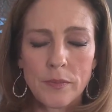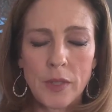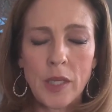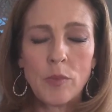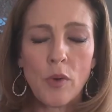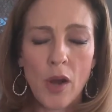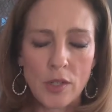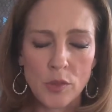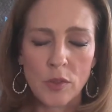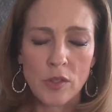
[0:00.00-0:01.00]
keep
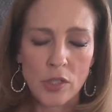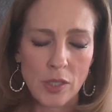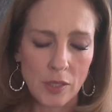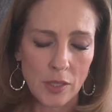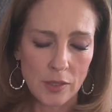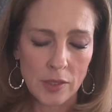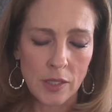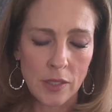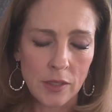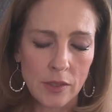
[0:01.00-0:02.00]
watch with Jesus
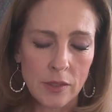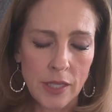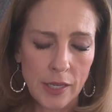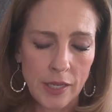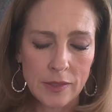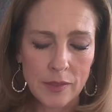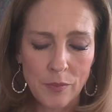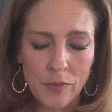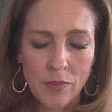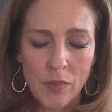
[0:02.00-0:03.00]
in these days,
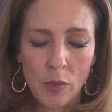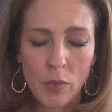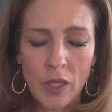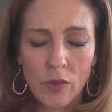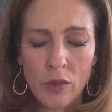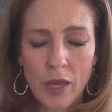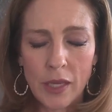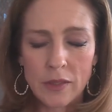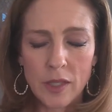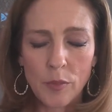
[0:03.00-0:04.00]
we give you
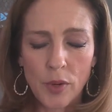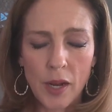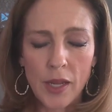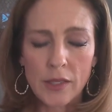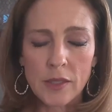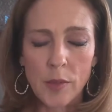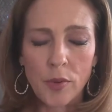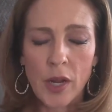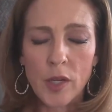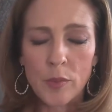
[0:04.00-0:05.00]
thanks and praise. I
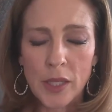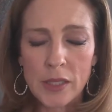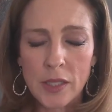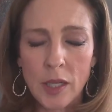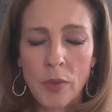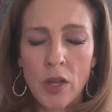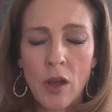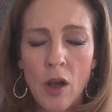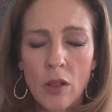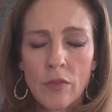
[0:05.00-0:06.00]
pray your blessing upon
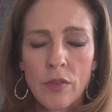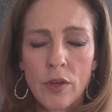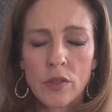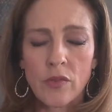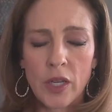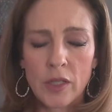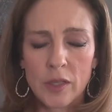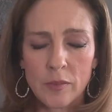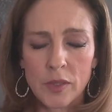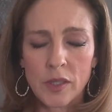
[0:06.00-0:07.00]
all of those
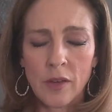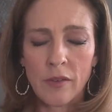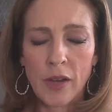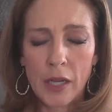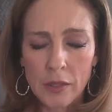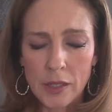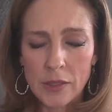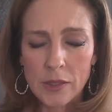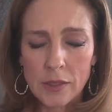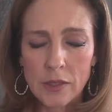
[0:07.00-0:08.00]
victims of
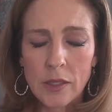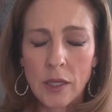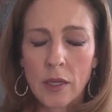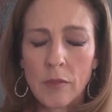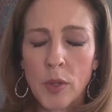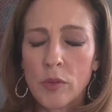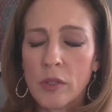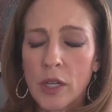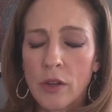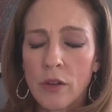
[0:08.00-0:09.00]
violence, both
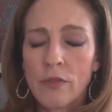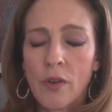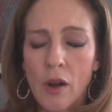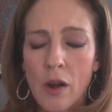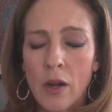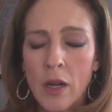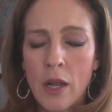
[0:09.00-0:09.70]
near and far.